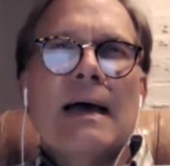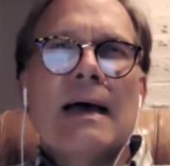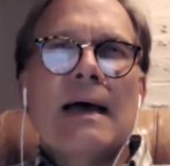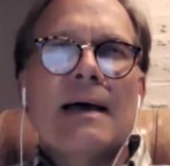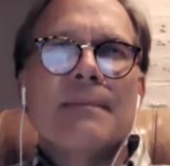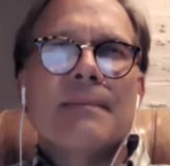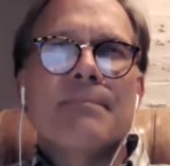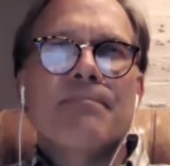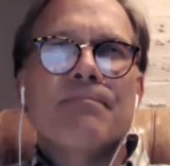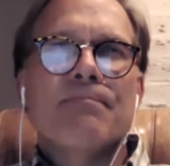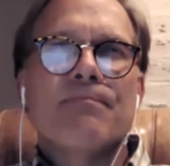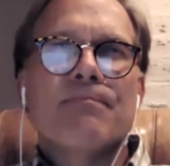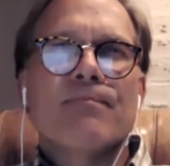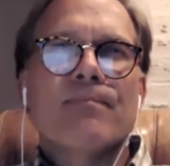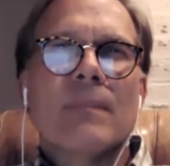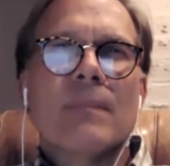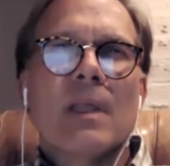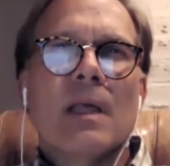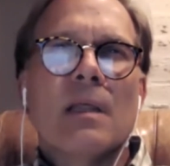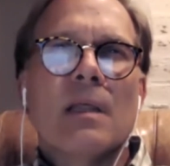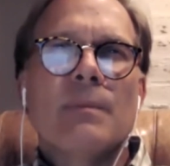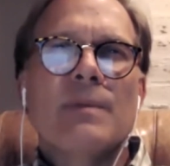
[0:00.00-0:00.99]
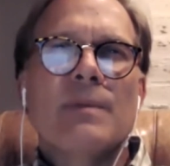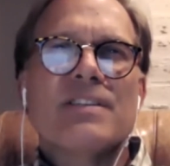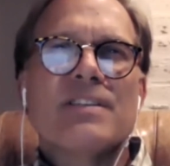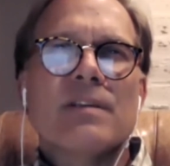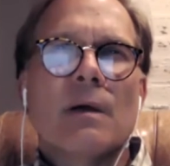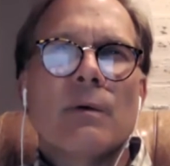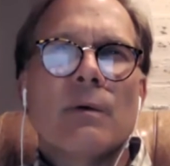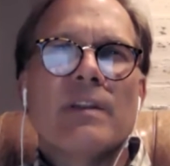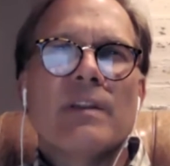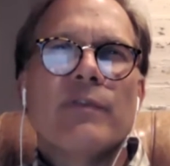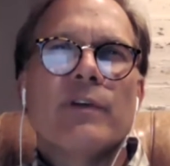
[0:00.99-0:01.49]
Let me
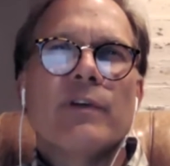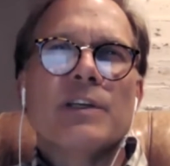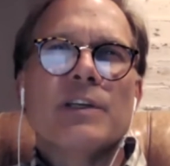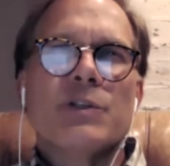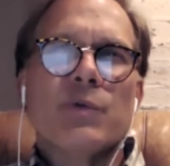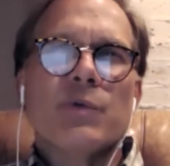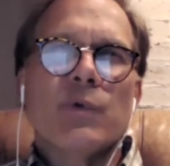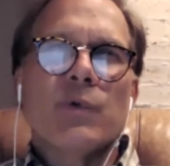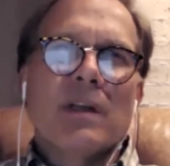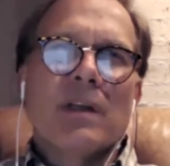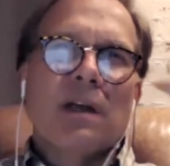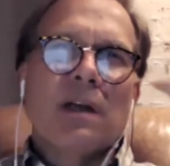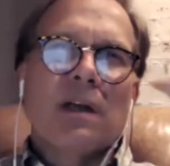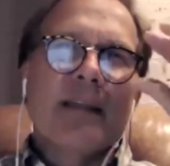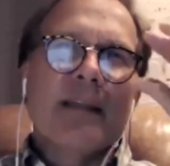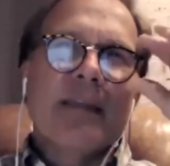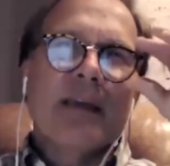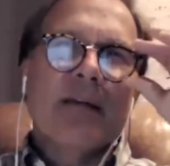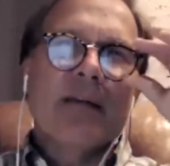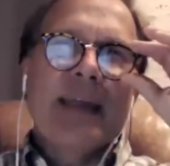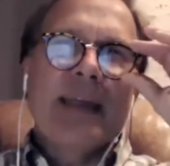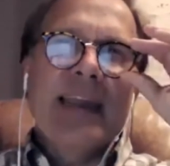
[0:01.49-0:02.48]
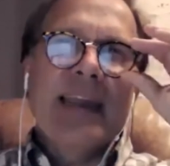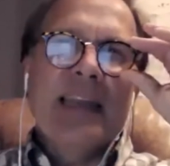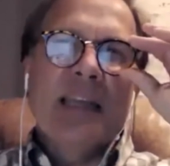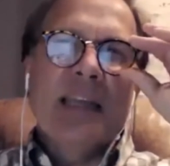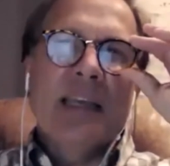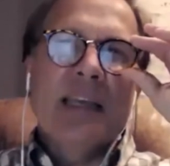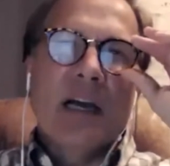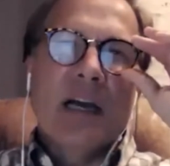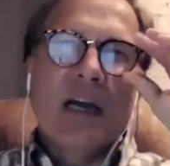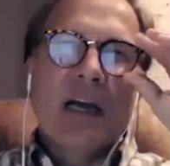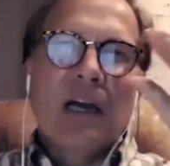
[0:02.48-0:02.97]
start with the first one. Are there
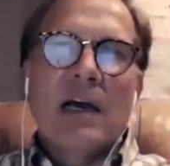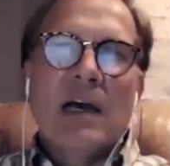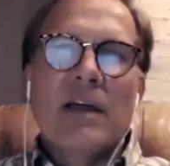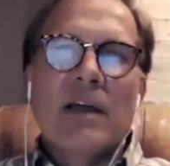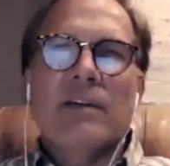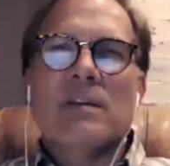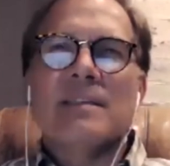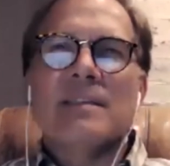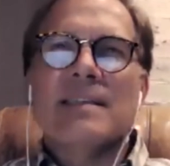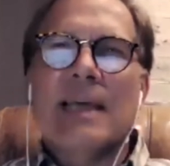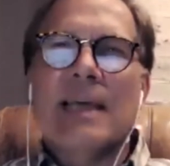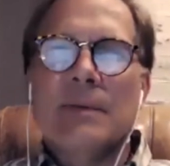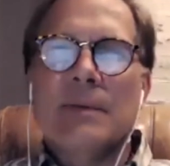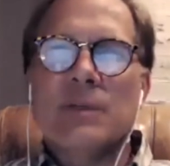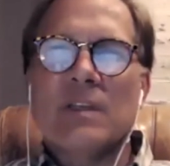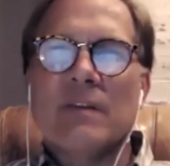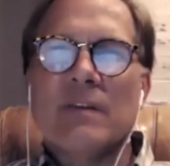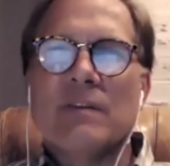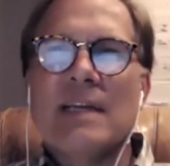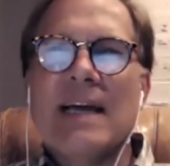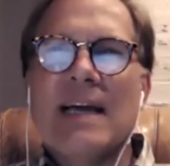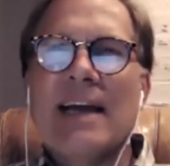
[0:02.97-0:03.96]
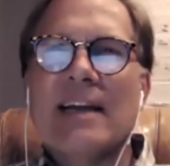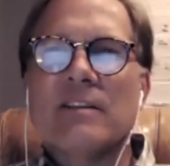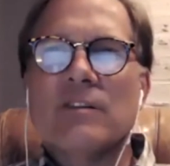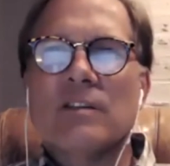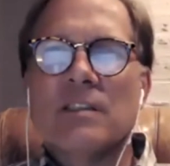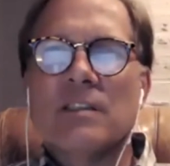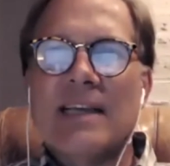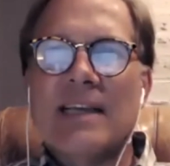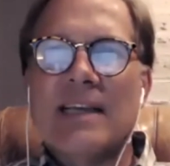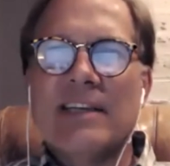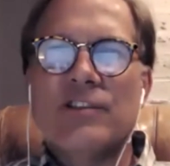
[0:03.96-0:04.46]
any other types of
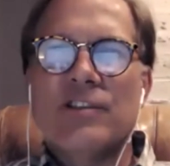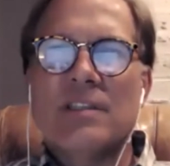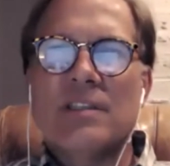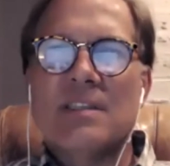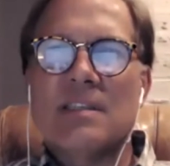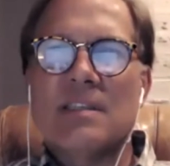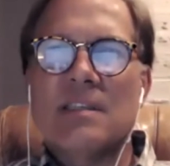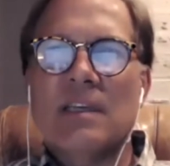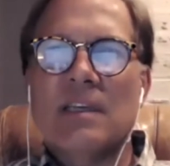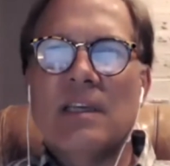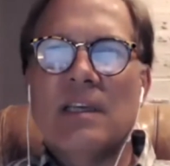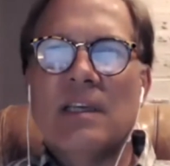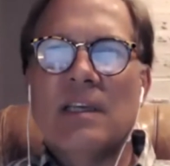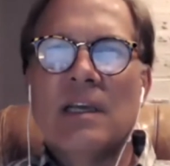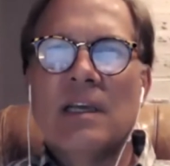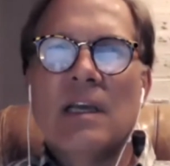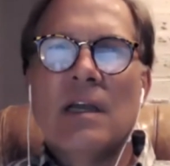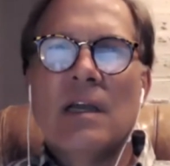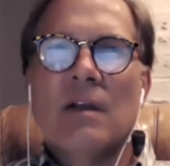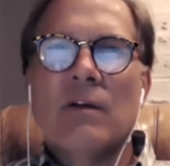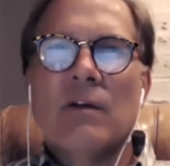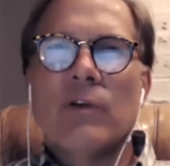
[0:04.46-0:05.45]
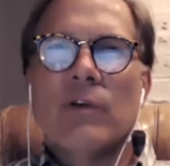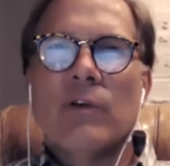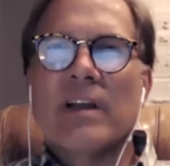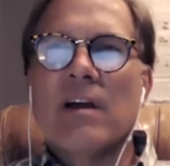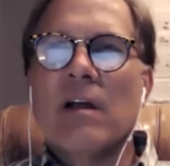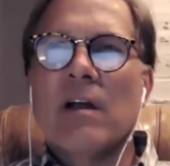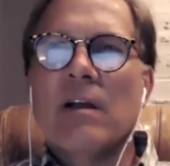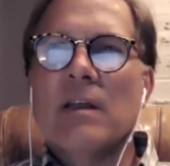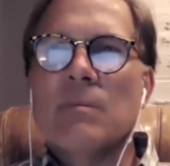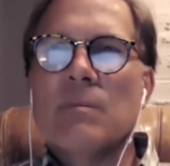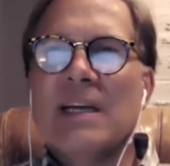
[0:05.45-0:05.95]
doctors I should see
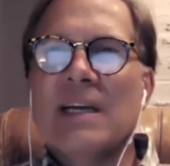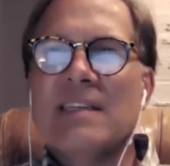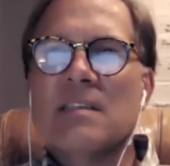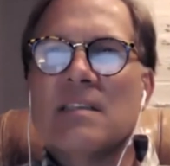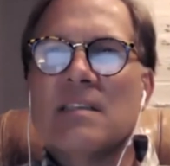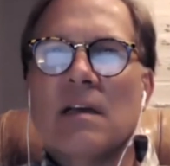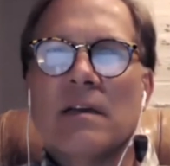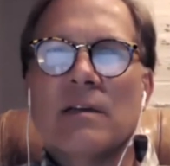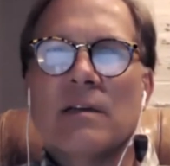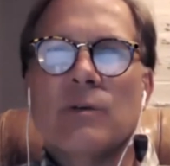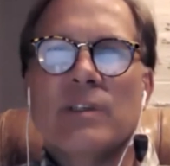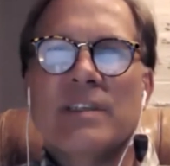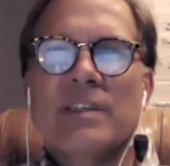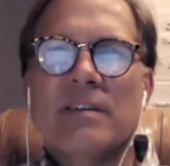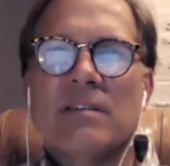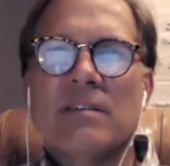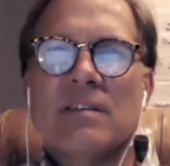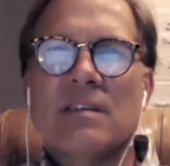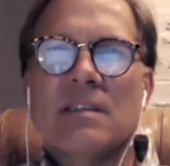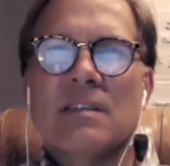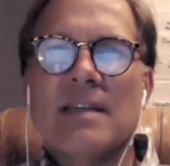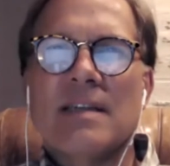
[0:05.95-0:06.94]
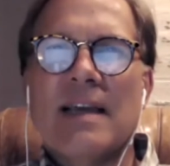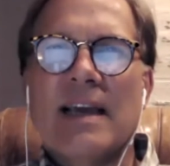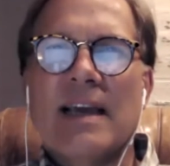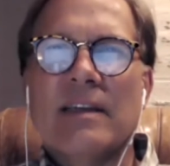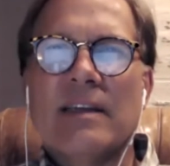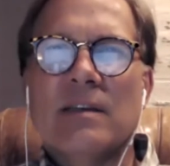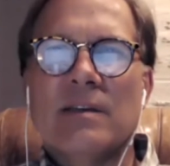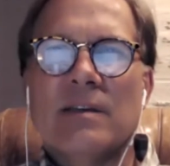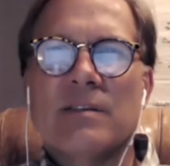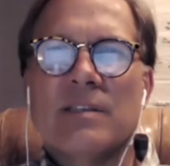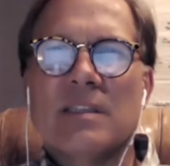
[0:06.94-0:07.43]
regarding my sarcoidosis
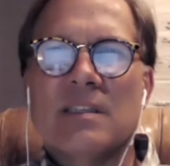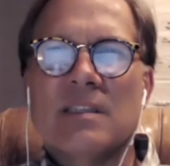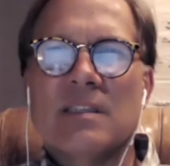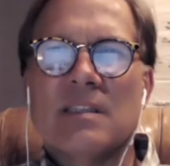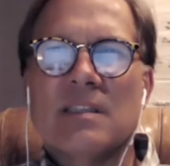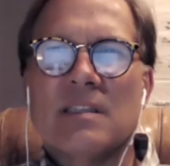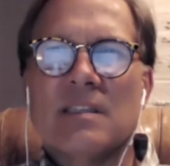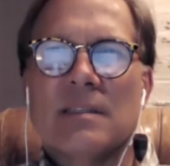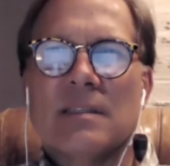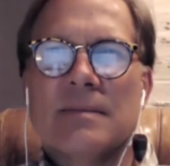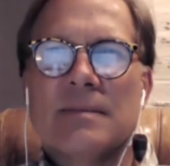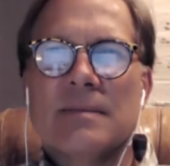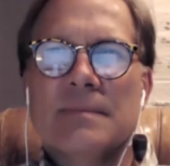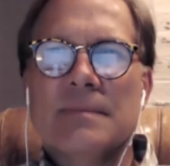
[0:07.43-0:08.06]
diagnosis?